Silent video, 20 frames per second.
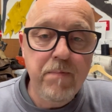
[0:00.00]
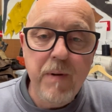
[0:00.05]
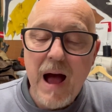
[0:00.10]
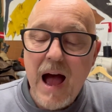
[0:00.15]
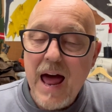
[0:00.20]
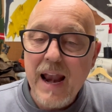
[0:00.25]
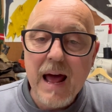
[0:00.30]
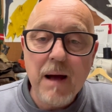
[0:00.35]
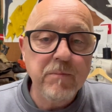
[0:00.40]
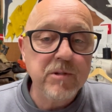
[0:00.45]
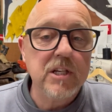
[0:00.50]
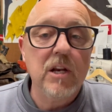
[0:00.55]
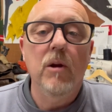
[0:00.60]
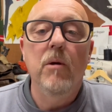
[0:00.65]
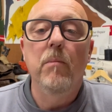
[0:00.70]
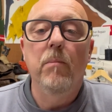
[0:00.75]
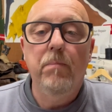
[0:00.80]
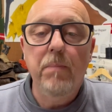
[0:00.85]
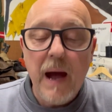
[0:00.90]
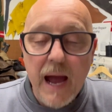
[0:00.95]

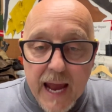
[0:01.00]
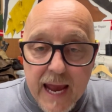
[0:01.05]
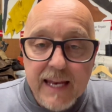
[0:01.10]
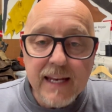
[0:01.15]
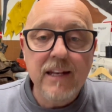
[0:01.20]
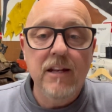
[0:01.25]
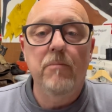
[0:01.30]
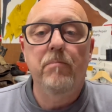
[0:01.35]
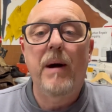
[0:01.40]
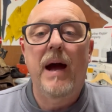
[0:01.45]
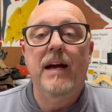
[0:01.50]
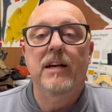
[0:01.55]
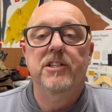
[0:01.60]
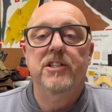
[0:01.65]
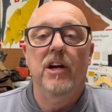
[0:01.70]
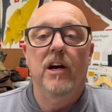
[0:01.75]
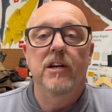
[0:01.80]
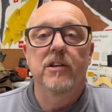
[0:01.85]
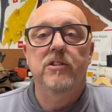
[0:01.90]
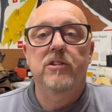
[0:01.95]
absolute pain in the
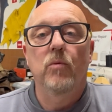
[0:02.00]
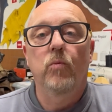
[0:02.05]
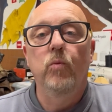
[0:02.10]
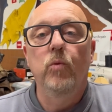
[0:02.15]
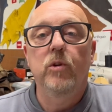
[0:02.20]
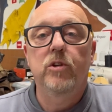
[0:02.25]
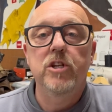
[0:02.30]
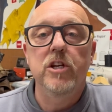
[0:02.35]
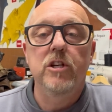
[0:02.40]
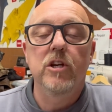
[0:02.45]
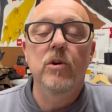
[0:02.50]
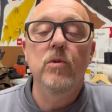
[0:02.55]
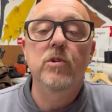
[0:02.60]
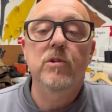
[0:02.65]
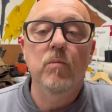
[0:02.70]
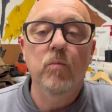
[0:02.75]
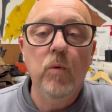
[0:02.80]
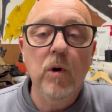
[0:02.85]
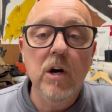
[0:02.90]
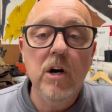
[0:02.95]
backside to use
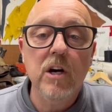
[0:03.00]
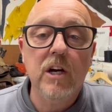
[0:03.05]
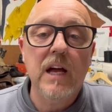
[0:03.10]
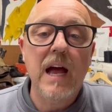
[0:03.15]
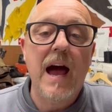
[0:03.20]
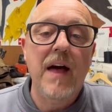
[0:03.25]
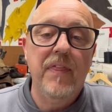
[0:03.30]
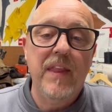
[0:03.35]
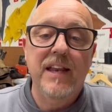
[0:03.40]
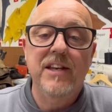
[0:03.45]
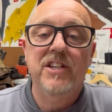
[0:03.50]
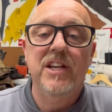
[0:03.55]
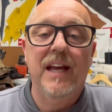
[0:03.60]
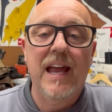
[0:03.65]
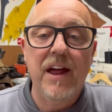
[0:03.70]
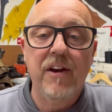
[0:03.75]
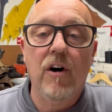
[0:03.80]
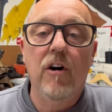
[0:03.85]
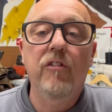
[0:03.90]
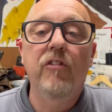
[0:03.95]
and work and then to
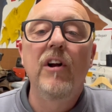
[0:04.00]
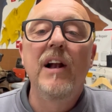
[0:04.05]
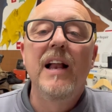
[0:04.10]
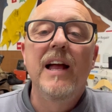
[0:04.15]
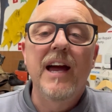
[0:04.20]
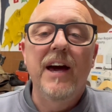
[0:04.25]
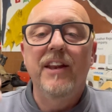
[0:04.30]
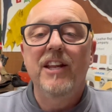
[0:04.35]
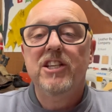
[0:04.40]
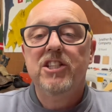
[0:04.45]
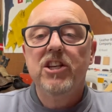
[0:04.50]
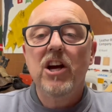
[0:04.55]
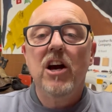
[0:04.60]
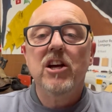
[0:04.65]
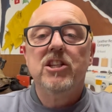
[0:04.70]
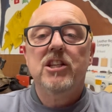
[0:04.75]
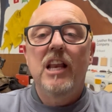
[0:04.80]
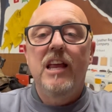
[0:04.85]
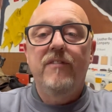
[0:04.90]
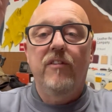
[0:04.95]
get off. And it
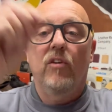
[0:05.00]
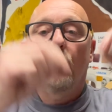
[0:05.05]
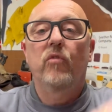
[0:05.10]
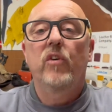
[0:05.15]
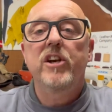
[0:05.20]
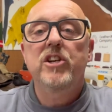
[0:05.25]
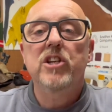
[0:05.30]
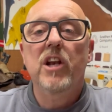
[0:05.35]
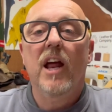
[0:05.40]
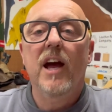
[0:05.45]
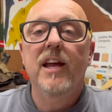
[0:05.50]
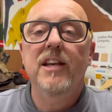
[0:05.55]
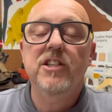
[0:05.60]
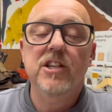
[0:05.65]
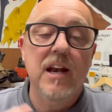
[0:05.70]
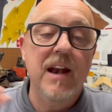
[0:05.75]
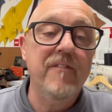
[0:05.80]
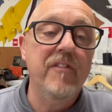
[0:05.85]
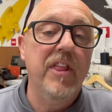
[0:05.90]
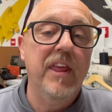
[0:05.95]
starts leaving ridge lines
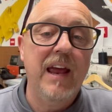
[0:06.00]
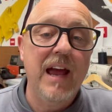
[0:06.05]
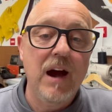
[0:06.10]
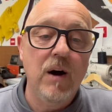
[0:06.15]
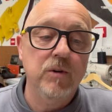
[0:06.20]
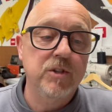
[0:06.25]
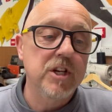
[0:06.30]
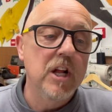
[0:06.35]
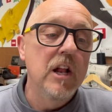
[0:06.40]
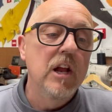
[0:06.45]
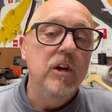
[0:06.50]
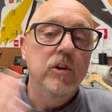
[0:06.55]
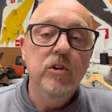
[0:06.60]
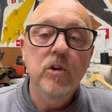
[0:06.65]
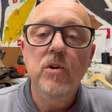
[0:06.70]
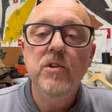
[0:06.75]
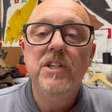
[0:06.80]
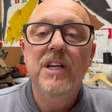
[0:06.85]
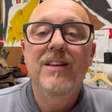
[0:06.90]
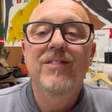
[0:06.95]
and everything else.
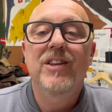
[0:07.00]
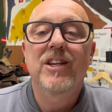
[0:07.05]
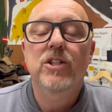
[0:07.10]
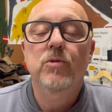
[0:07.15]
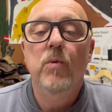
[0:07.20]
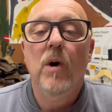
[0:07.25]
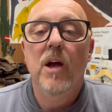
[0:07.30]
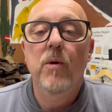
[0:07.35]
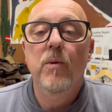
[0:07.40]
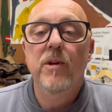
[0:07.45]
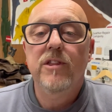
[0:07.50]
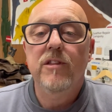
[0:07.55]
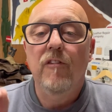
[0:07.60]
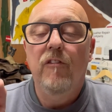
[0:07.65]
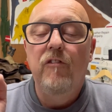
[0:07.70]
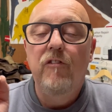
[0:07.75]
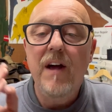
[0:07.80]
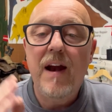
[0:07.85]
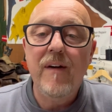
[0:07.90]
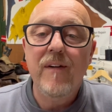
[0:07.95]
Using this way with the
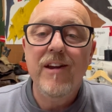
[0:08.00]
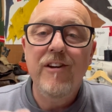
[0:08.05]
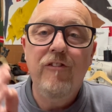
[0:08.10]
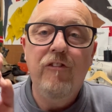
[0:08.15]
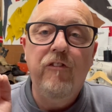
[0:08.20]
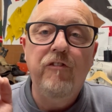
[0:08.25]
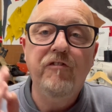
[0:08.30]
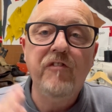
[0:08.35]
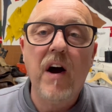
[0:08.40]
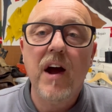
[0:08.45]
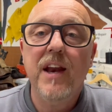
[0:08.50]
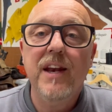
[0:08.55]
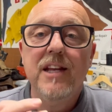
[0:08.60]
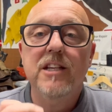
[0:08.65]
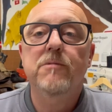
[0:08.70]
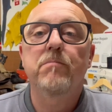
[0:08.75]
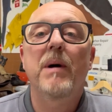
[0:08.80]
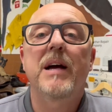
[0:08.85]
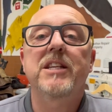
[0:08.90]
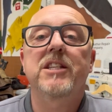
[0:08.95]
very
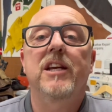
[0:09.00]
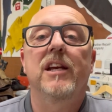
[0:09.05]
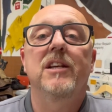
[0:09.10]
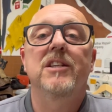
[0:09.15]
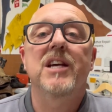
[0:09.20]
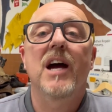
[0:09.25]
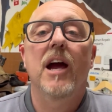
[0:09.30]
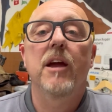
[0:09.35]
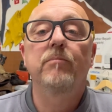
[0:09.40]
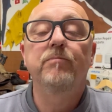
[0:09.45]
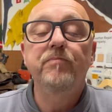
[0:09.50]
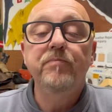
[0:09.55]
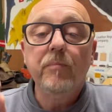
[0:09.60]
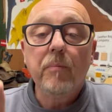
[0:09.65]
finest masking tape,